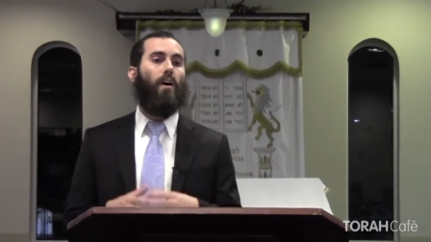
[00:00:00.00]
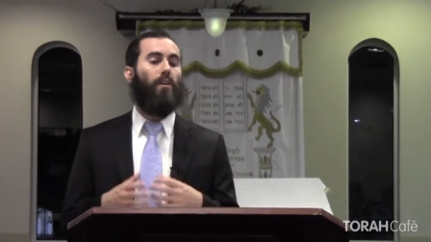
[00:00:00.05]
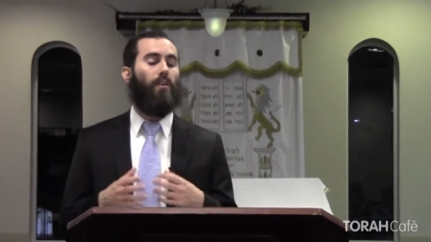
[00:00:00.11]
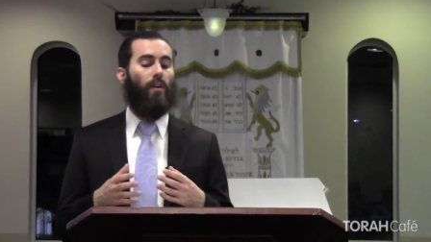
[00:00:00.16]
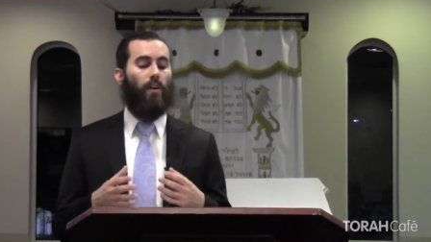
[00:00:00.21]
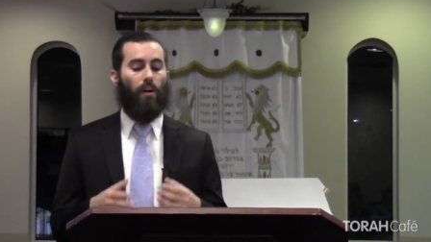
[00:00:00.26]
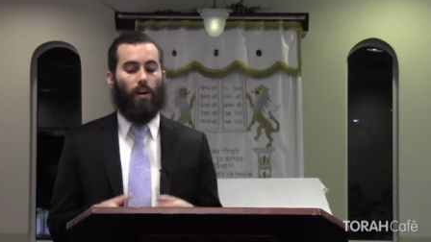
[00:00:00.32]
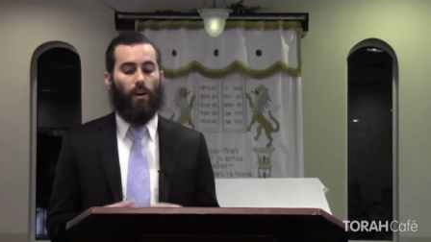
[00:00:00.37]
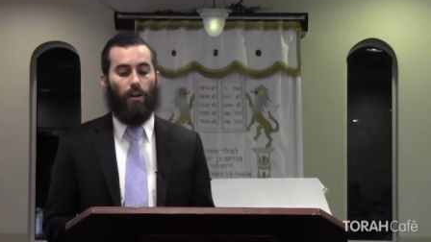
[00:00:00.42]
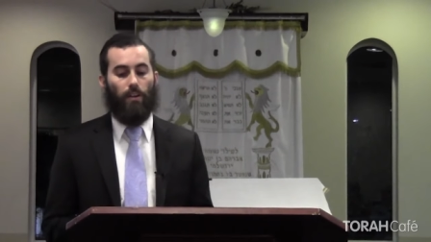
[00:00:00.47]
are
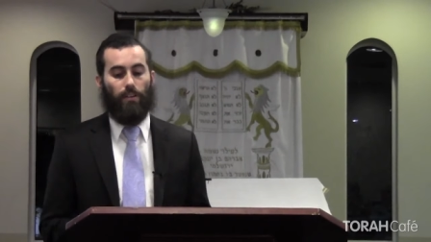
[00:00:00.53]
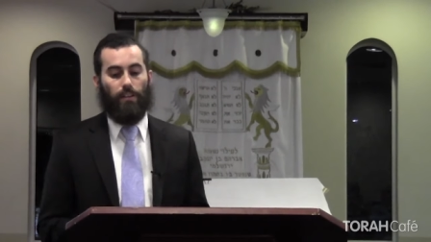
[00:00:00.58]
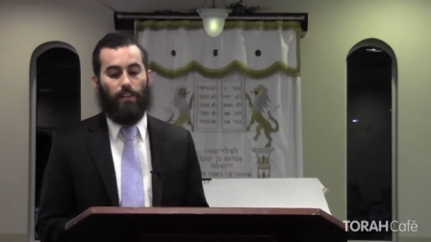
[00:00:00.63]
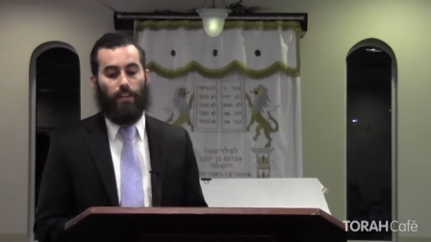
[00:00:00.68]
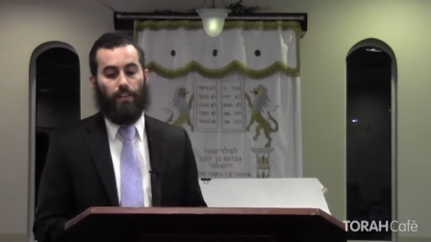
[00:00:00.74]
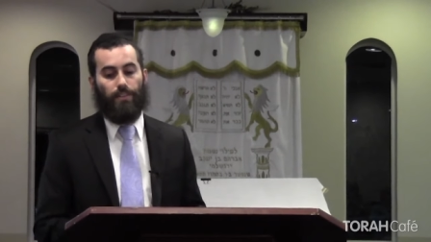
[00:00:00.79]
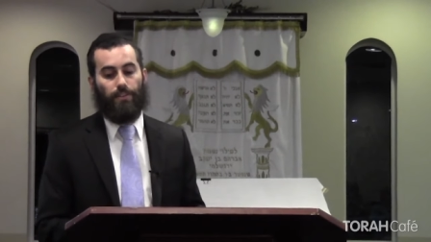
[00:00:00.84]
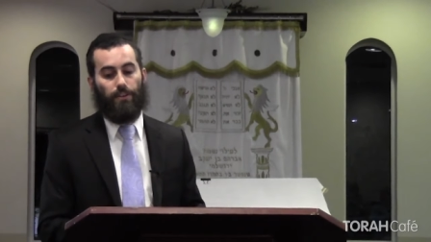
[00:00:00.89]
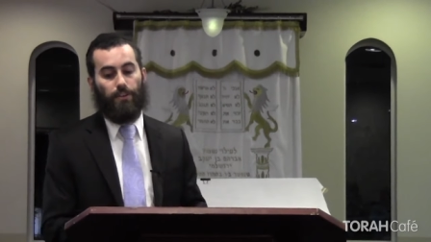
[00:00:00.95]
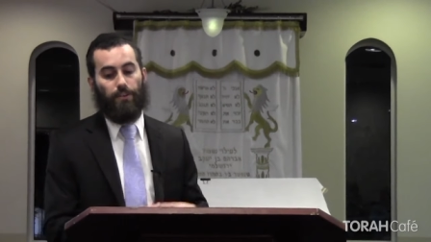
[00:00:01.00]
all
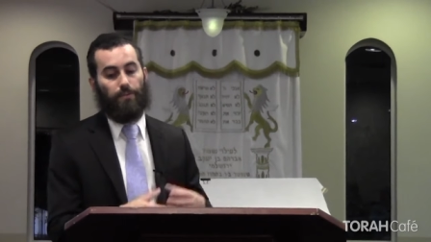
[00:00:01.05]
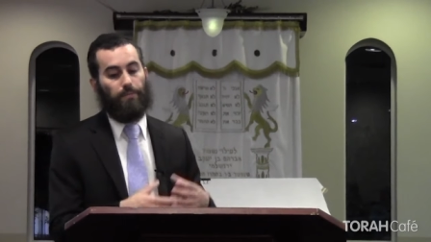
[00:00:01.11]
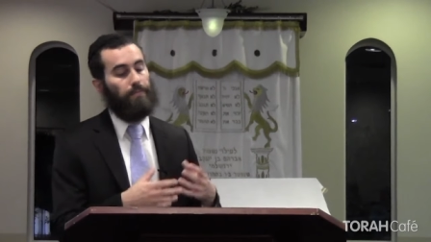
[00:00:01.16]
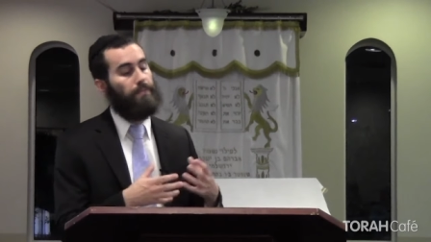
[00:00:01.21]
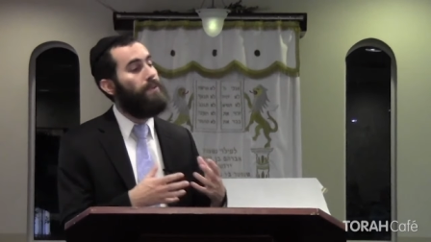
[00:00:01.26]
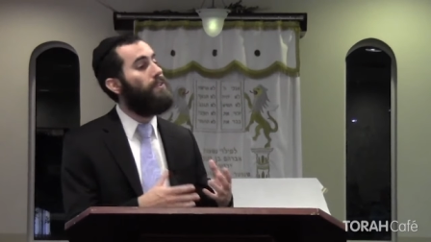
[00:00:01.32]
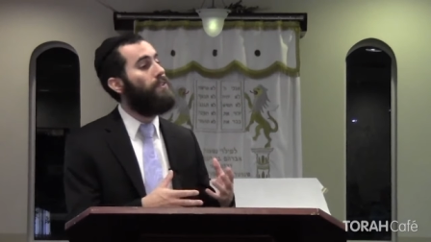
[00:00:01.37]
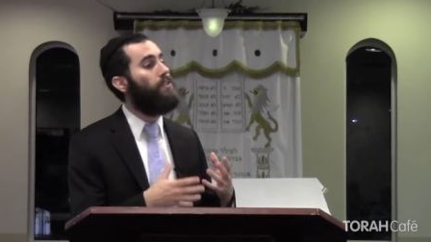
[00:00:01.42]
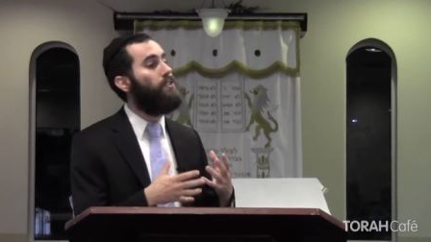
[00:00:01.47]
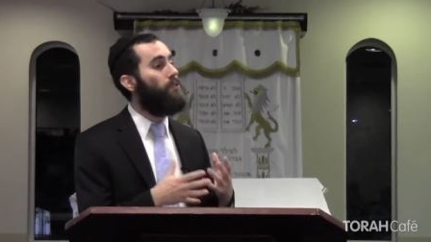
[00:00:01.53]
either
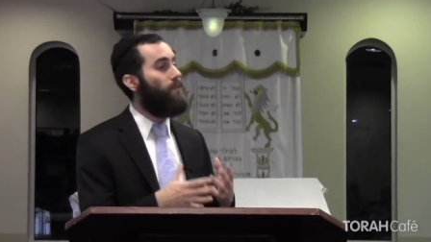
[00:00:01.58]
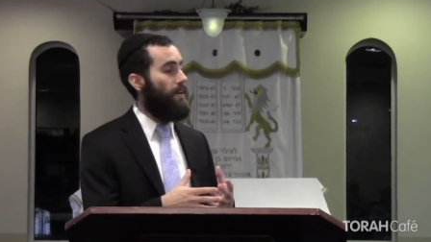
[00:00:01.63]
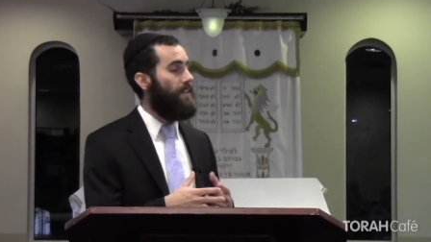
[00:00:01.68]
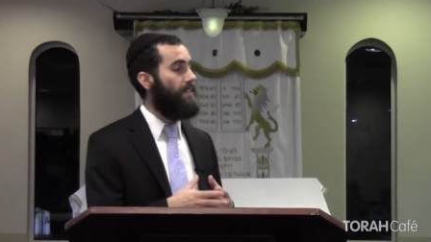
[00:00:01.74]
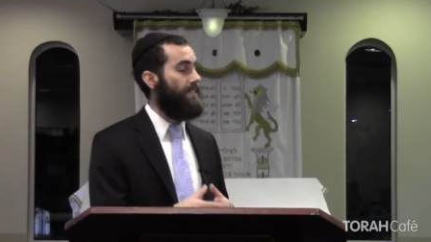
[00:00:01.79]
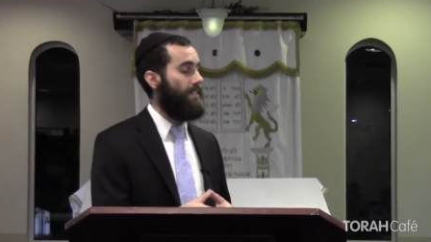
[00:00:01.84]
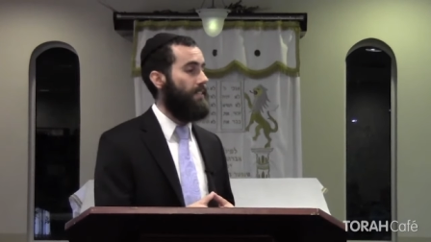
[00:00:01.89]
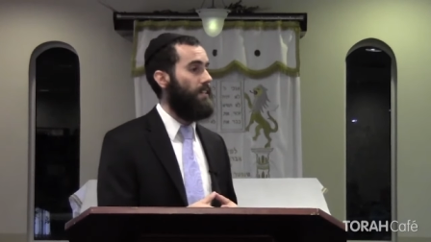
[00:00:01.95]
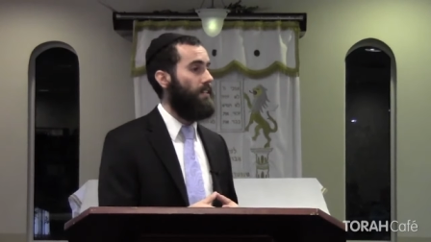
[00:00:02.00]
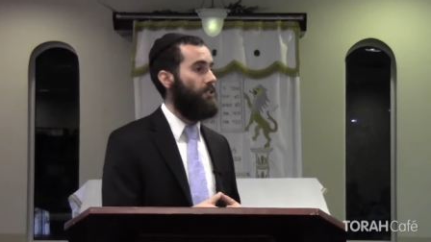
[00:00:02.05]

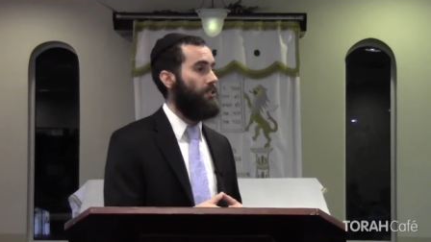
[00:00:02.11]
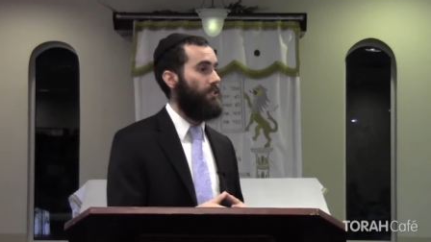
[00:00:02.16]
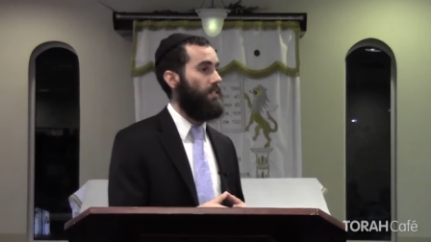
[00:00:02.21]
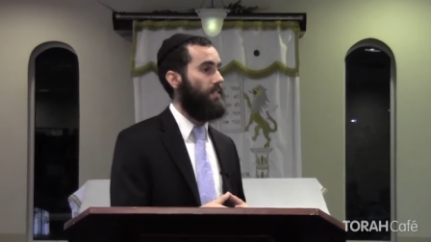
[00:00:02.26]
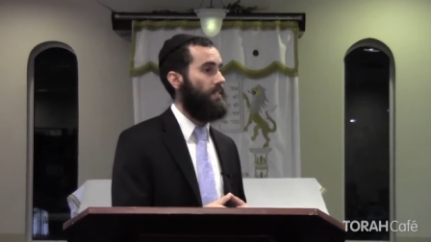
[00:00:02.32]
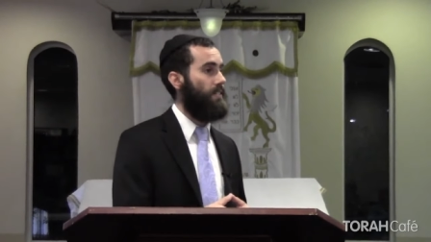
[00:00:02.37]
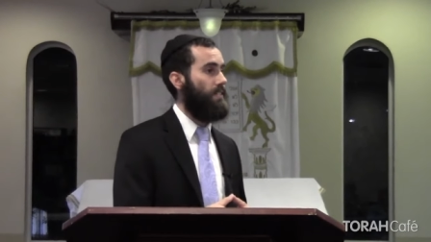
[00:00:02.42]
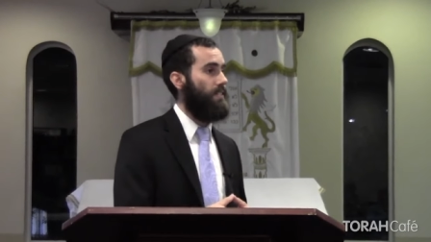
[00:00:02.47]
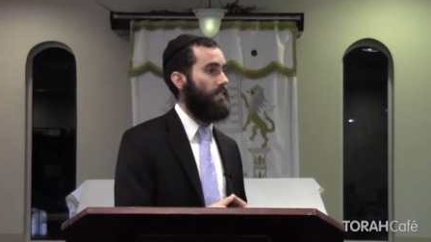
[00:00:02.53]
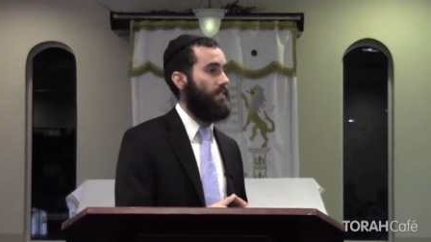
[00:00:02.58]

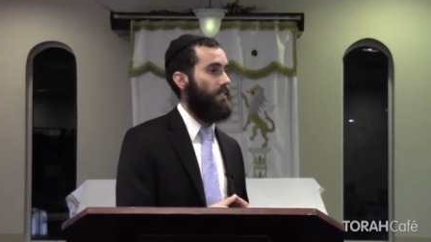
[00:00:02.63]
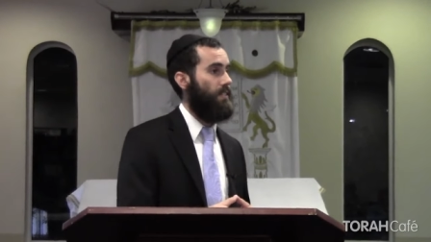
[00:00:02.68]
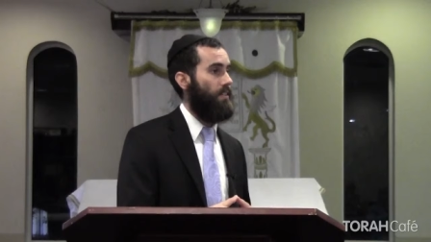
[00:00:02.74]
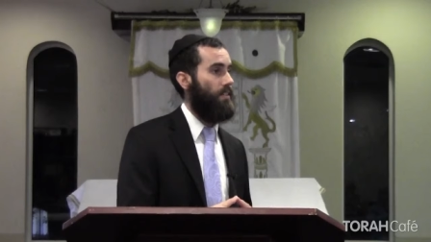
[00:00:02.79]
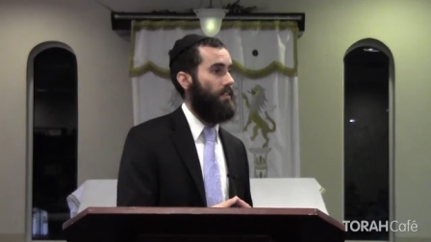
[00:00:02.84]
mistranslations